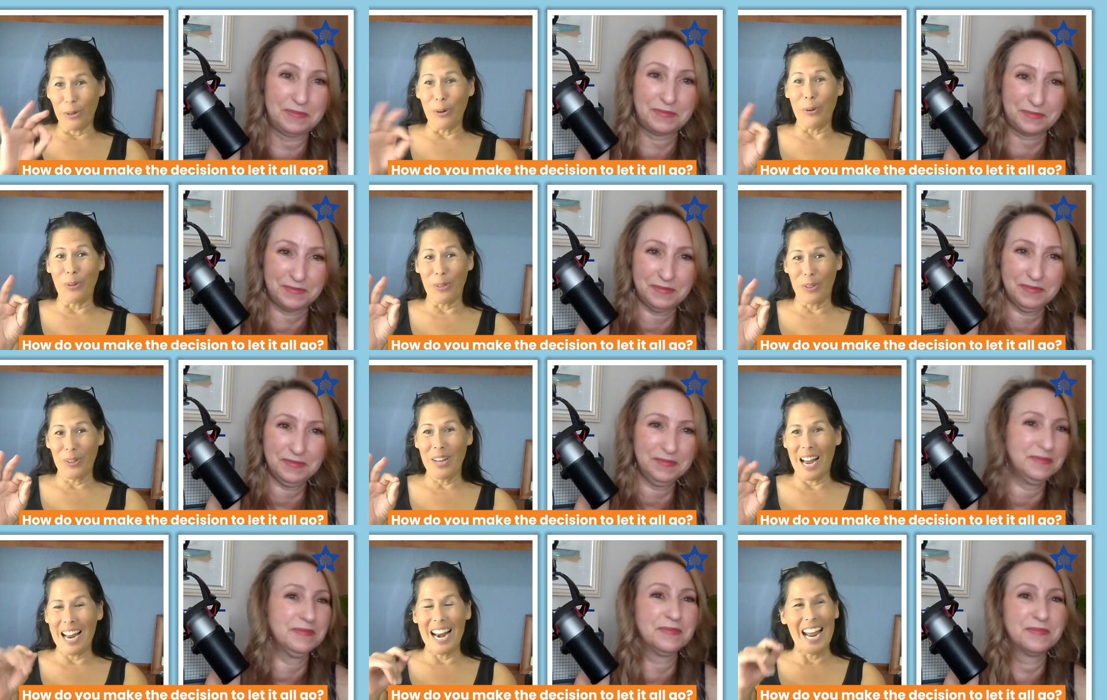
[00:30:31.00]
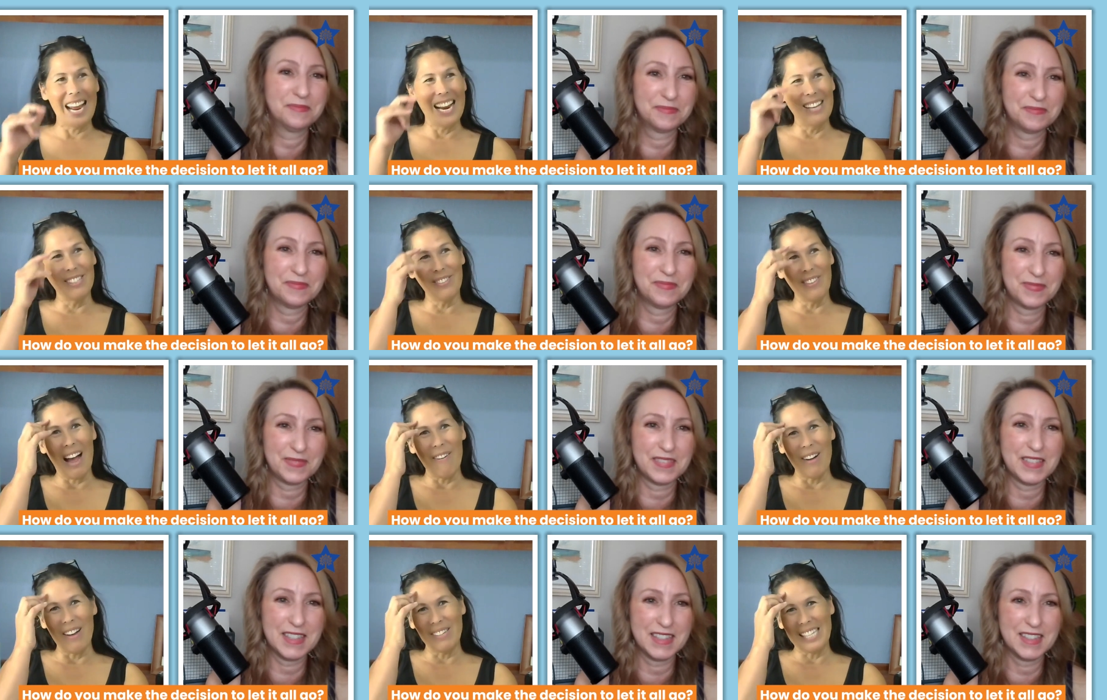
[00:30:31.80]
Speaker 1: truth. And it's
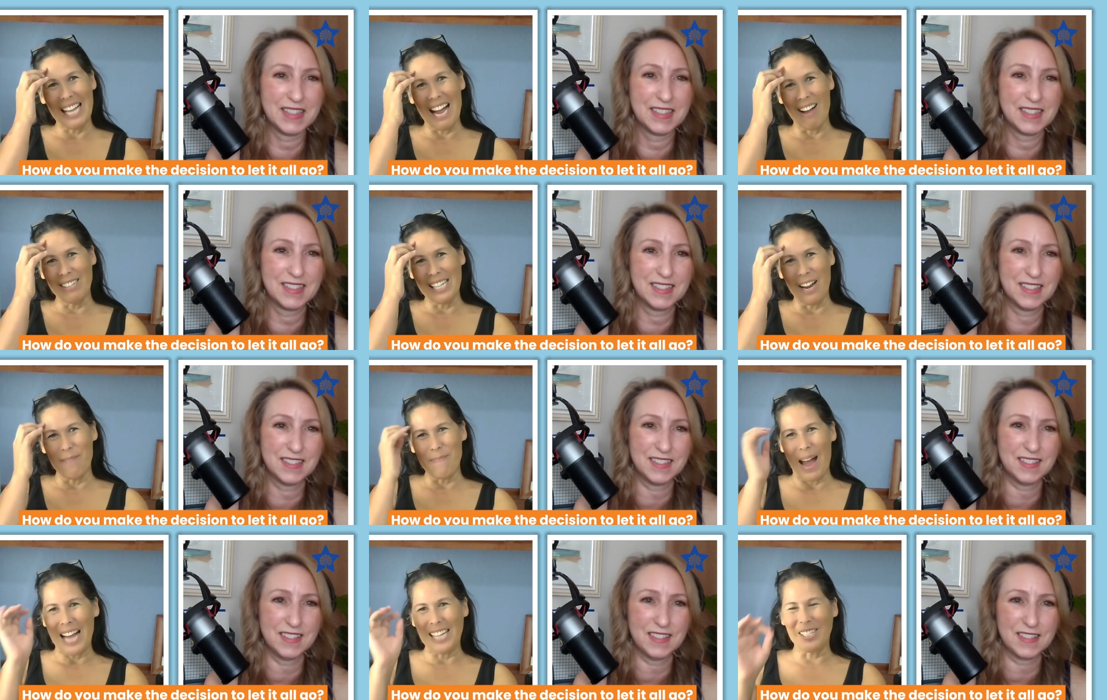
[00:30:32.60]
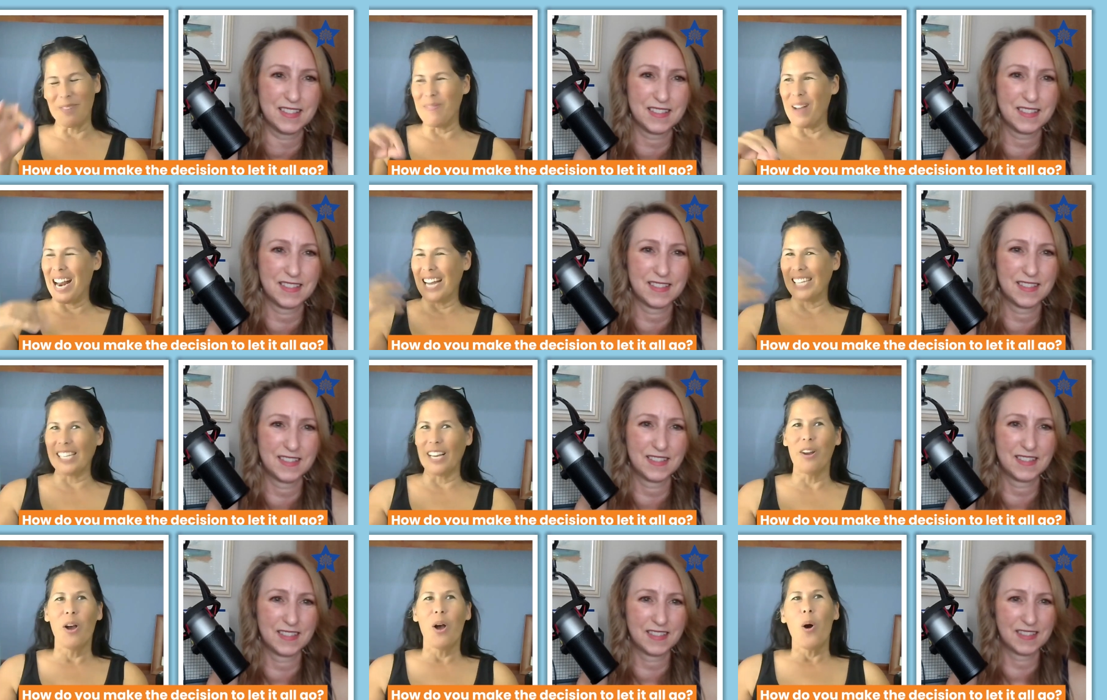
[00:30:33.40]
I, was I was at a mastermind. I
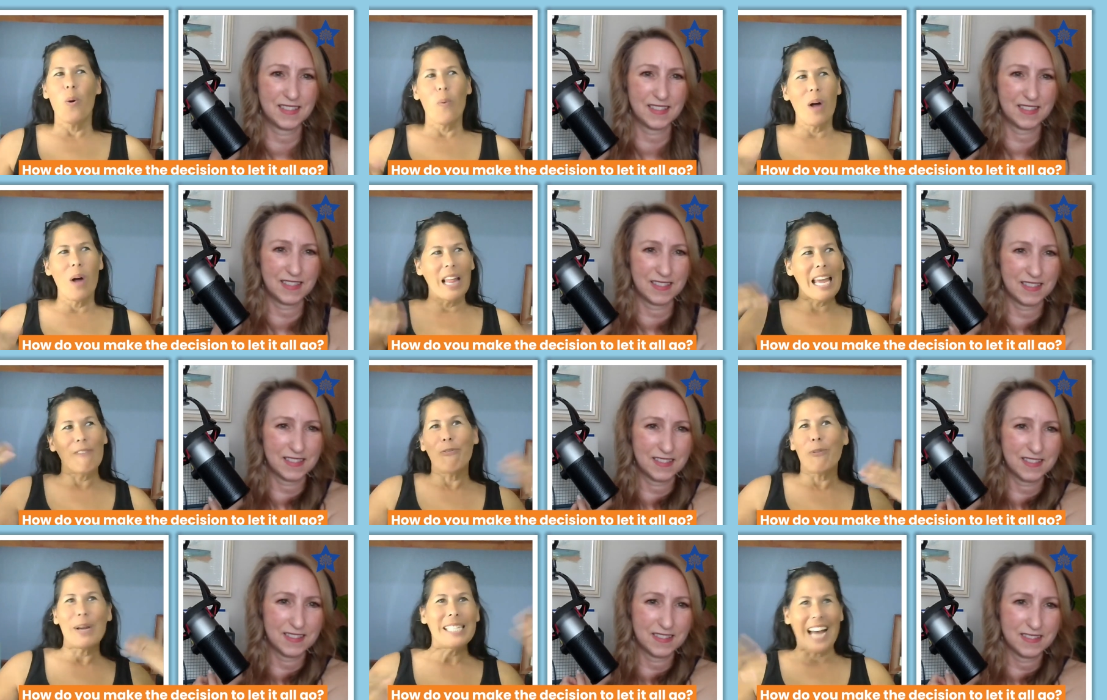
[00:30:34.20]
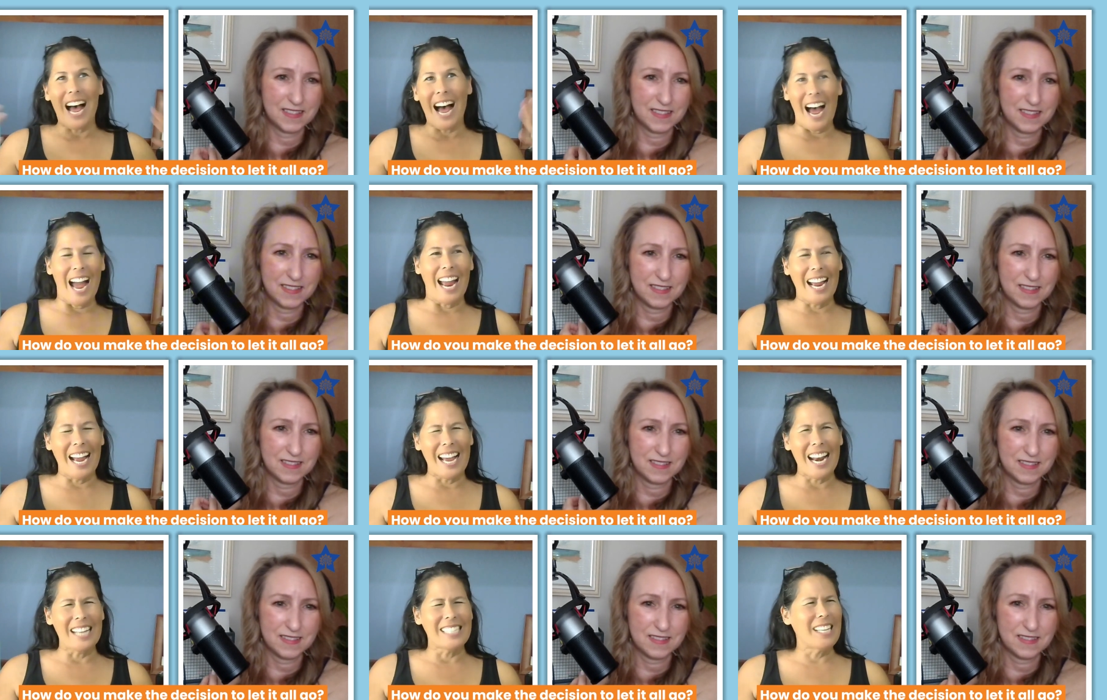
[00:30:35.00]
said, "Well, if we die,"
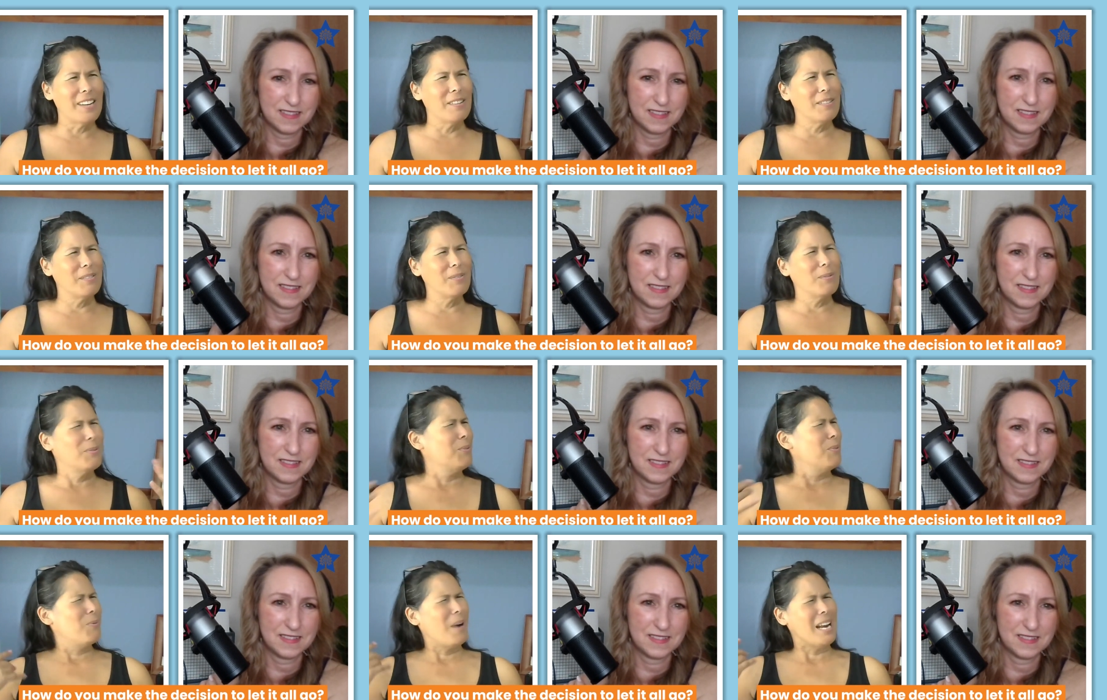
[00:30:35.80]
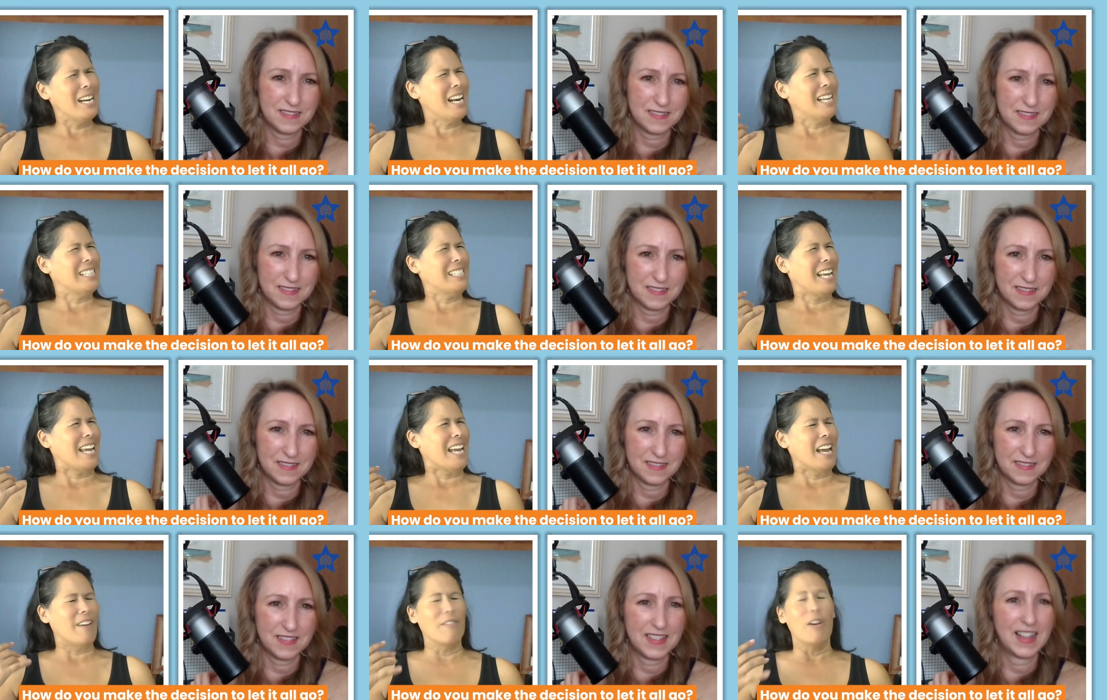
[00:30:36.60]
and I said, "Why did I say
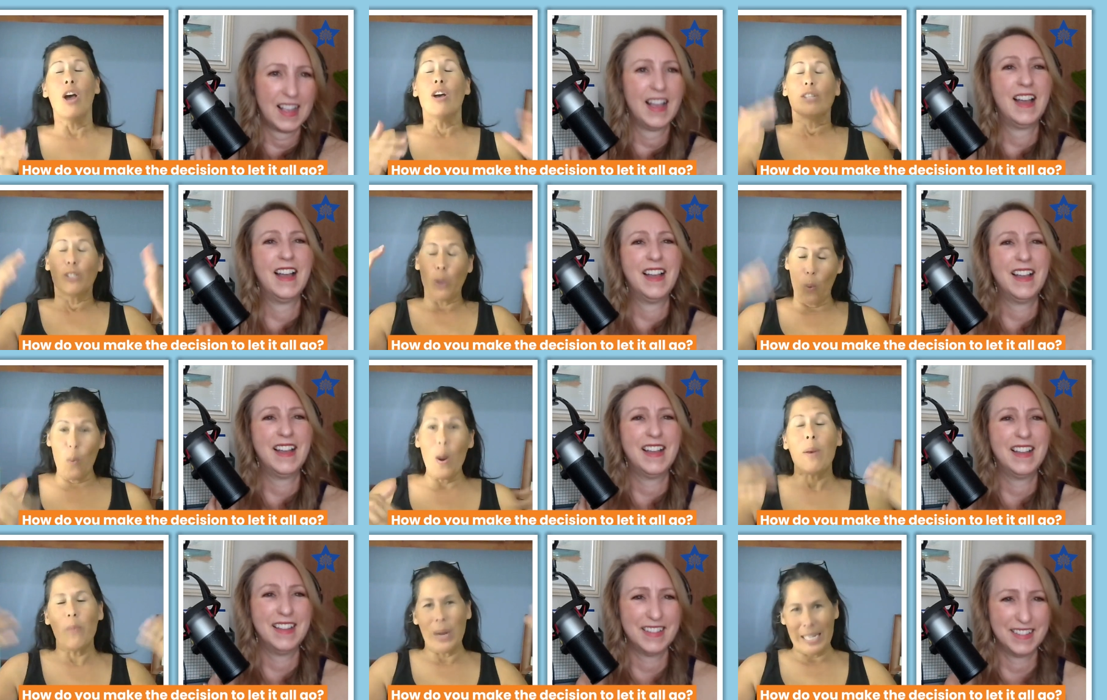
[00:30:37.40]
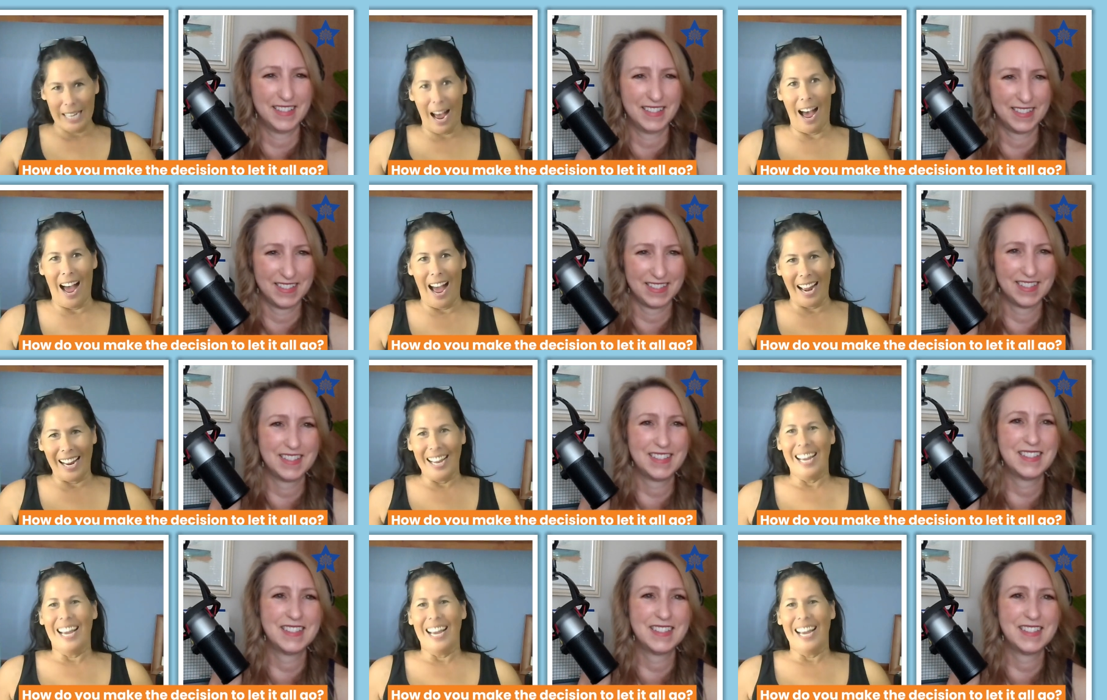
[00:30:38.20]
if?" So when we die,